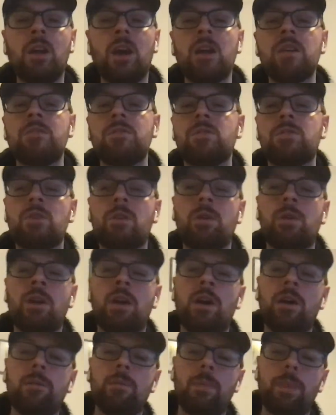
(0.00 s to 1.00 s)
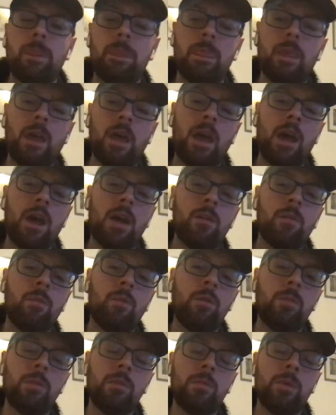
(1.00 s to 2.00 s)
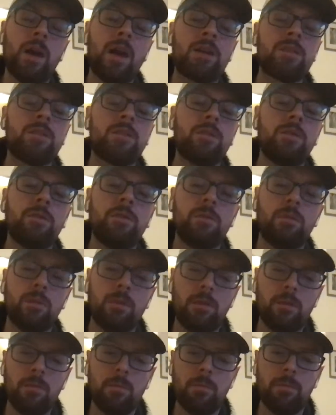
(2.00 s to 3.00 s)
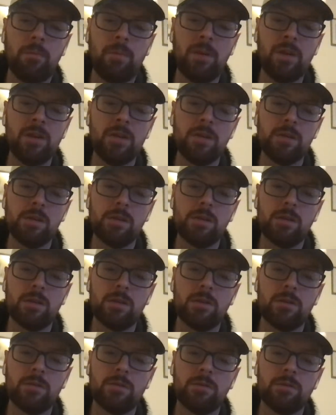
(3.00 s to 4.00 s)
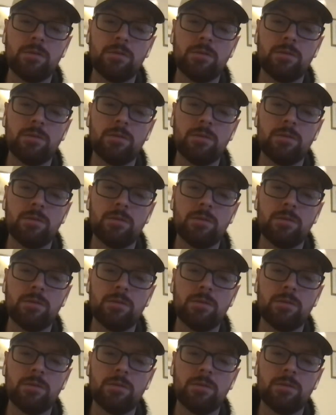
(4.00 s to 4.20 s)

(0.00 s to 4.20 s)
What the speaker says: Thank you guys for showing up, and we'll be back soon. Peace.